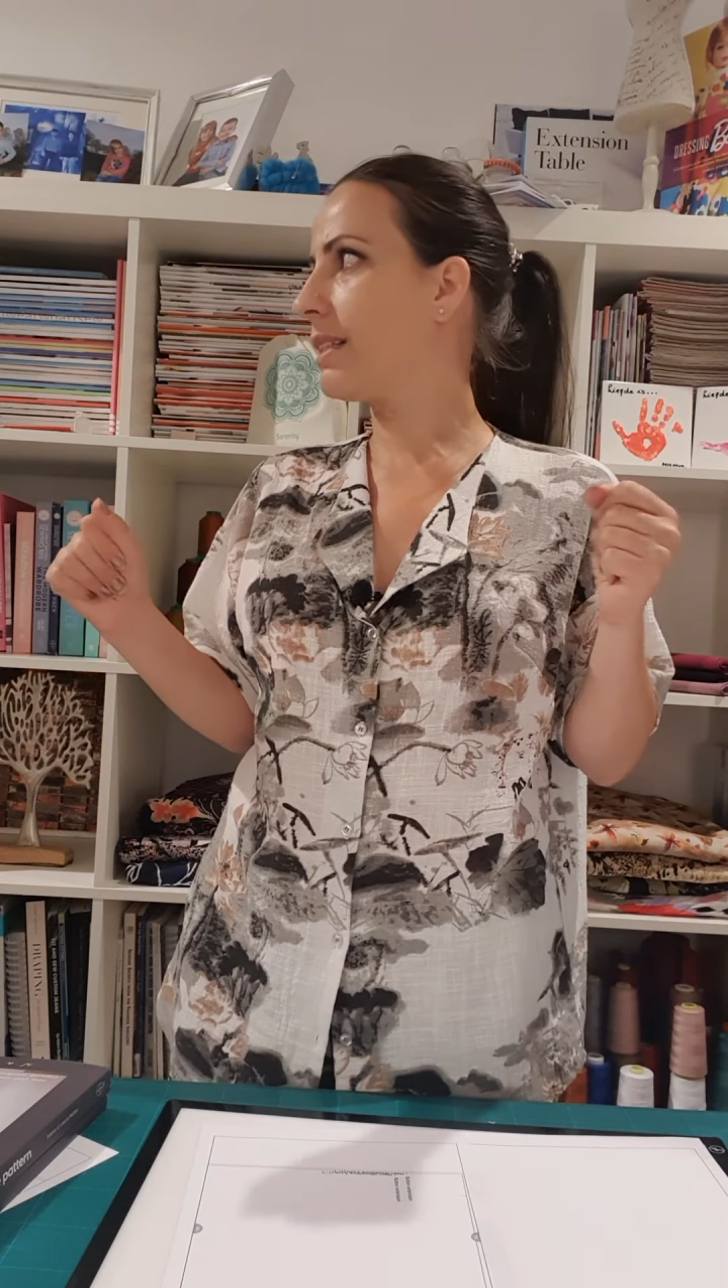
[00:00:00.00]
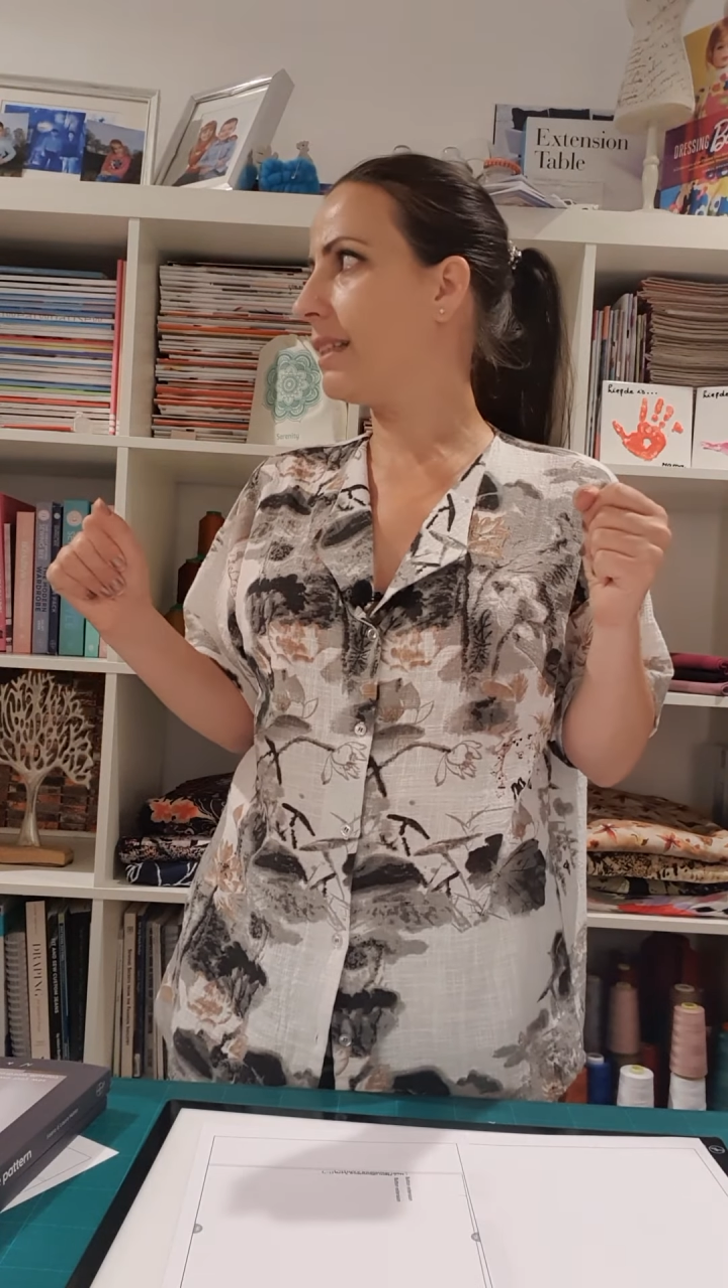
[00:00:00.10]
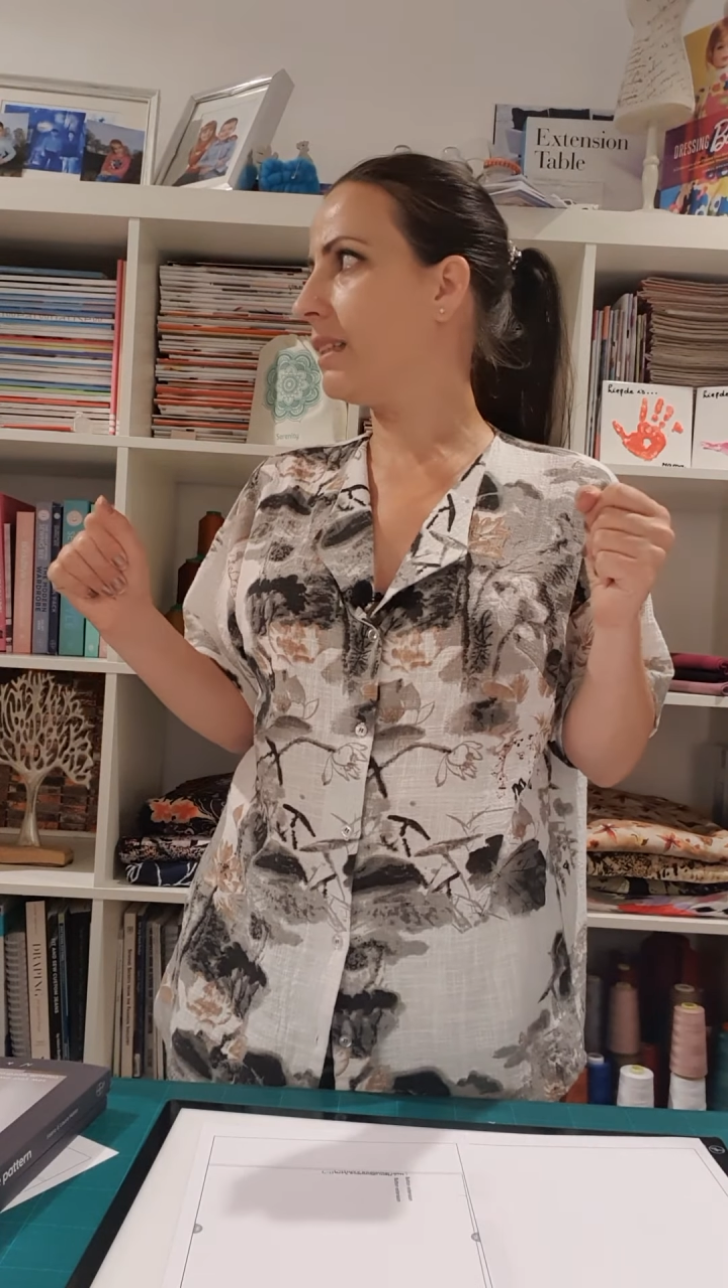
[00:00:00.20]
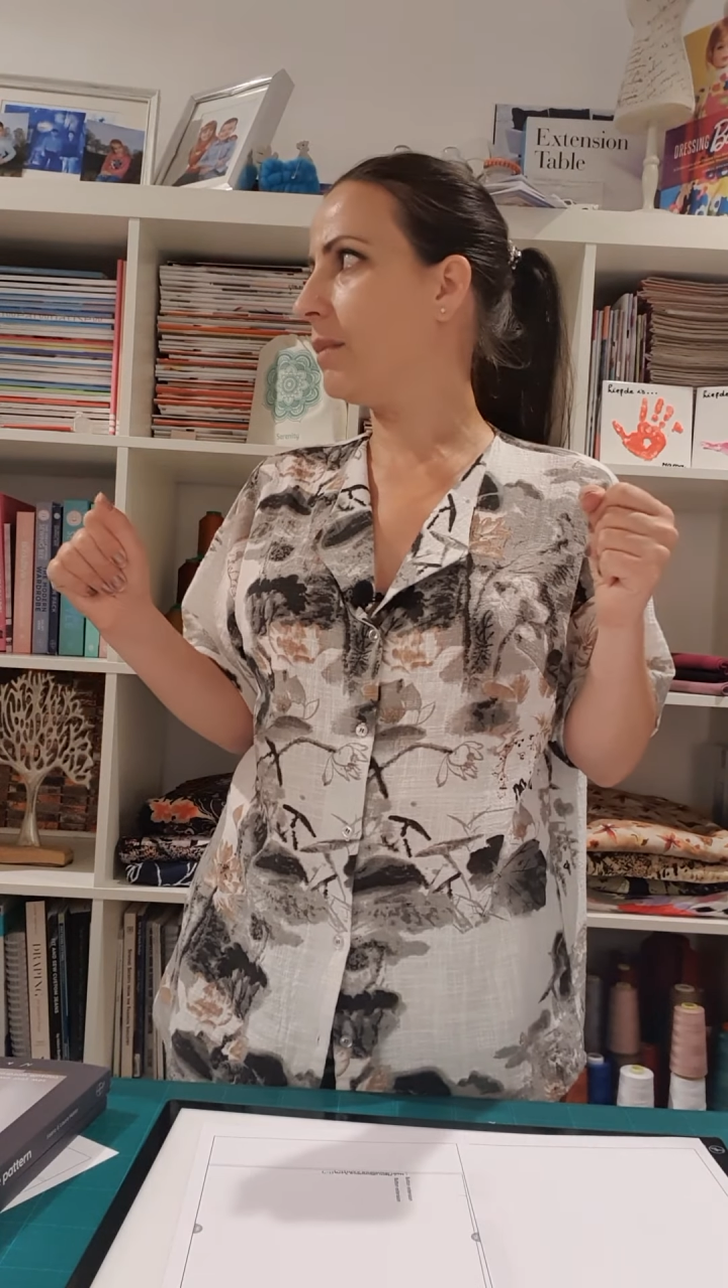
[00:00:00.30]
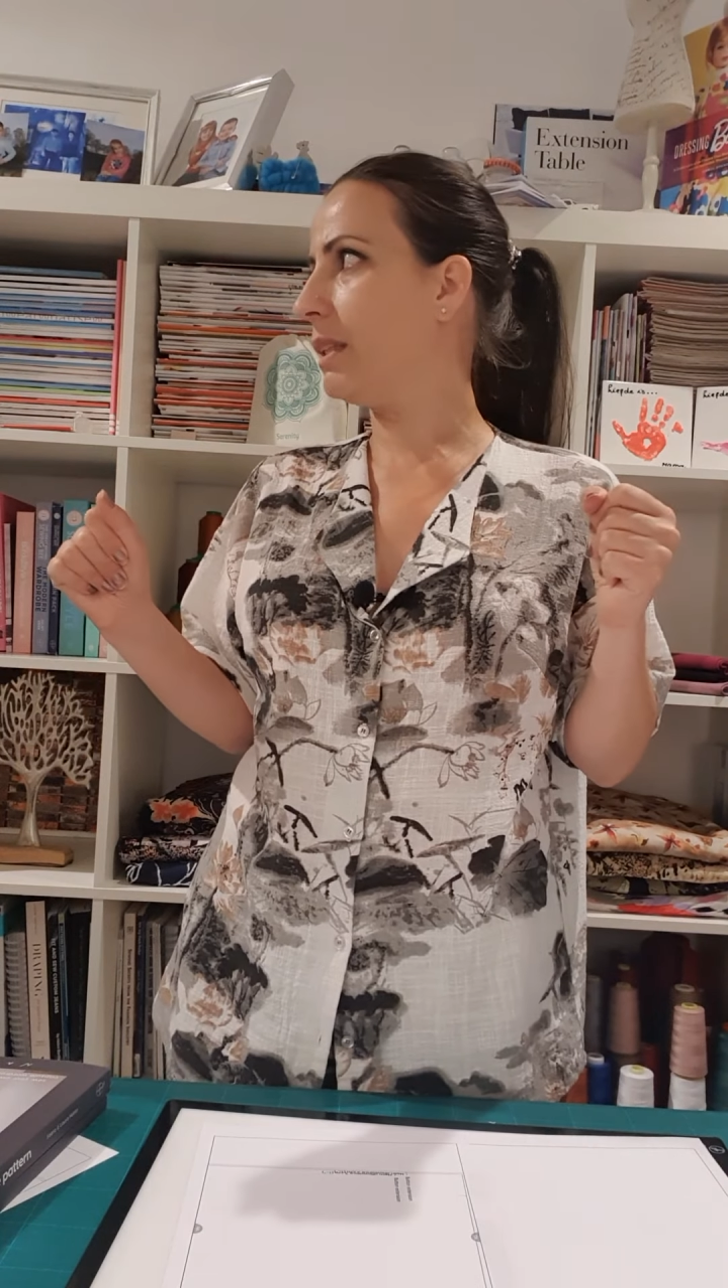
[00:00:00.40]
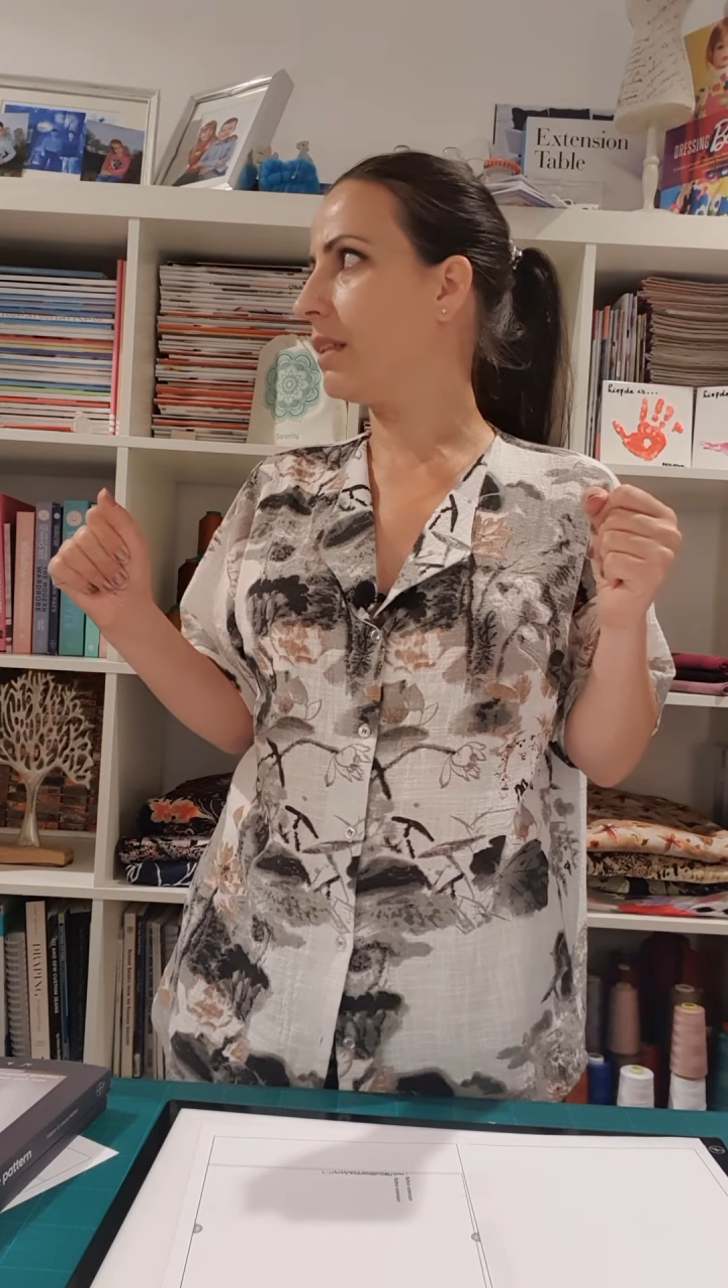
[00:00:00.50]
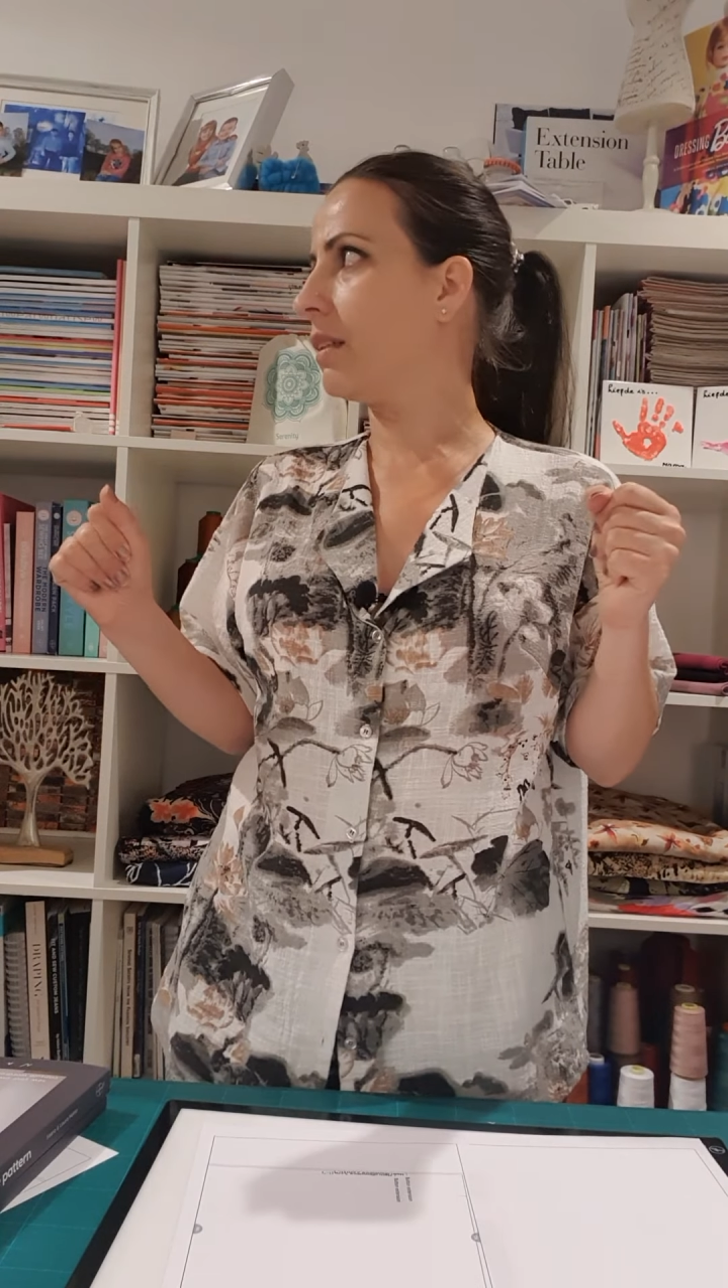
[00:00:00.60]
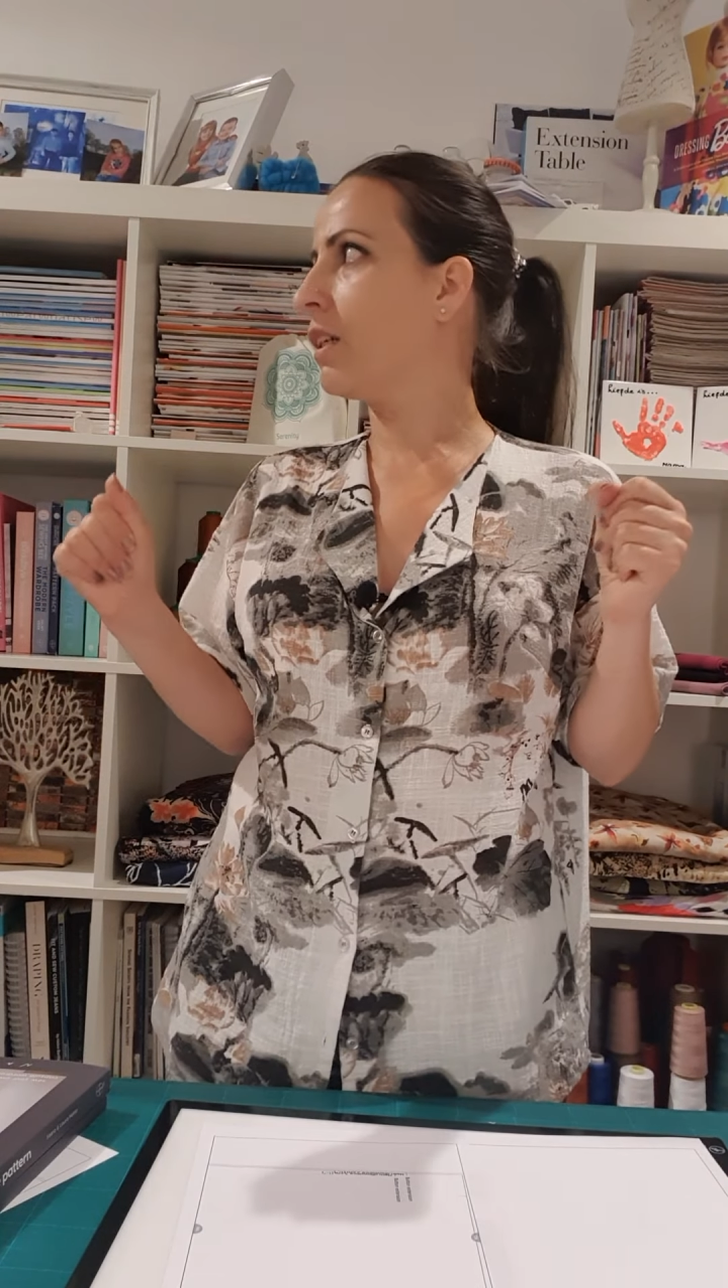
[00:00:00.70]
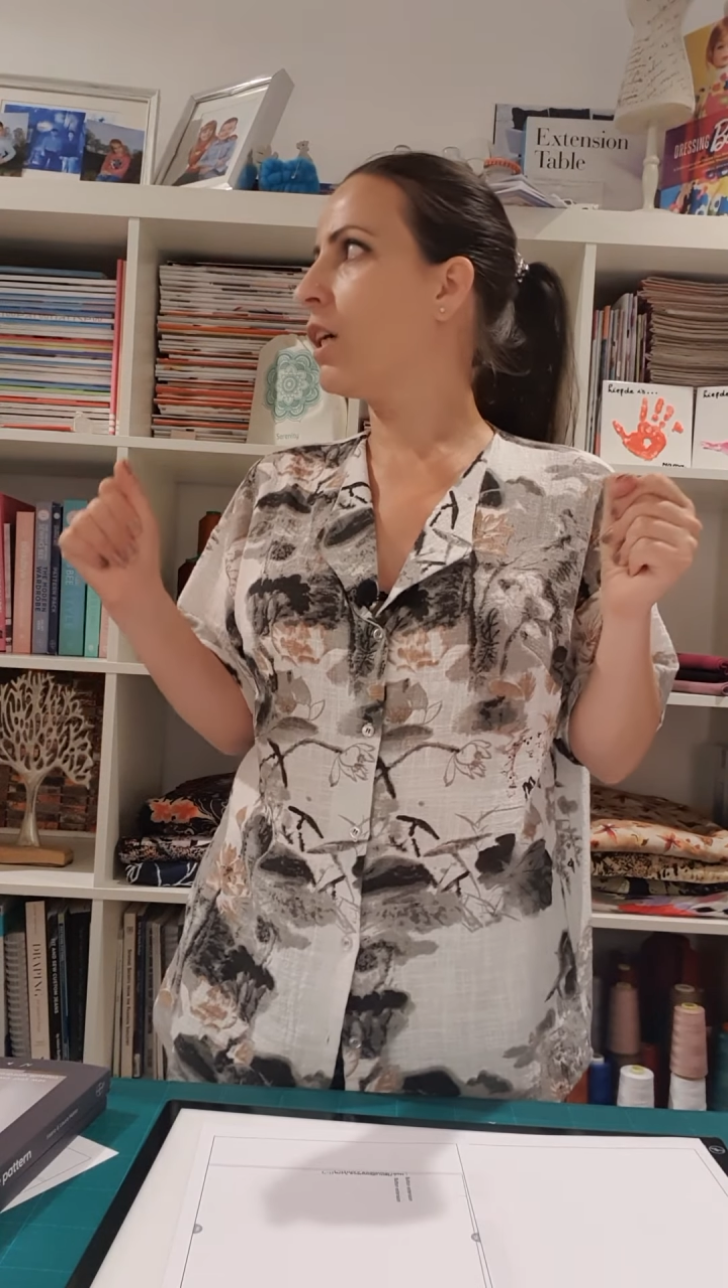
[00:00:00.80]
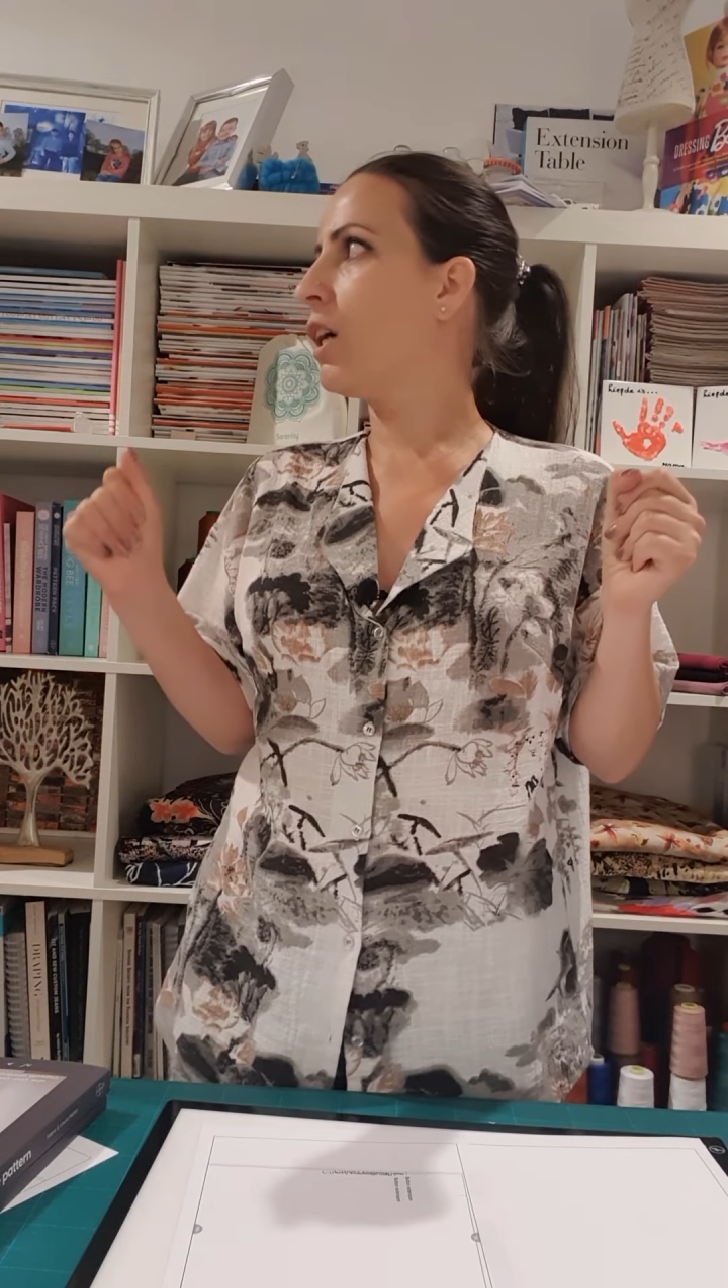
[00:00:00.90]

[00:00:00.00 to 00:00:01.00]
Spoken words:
centimeter.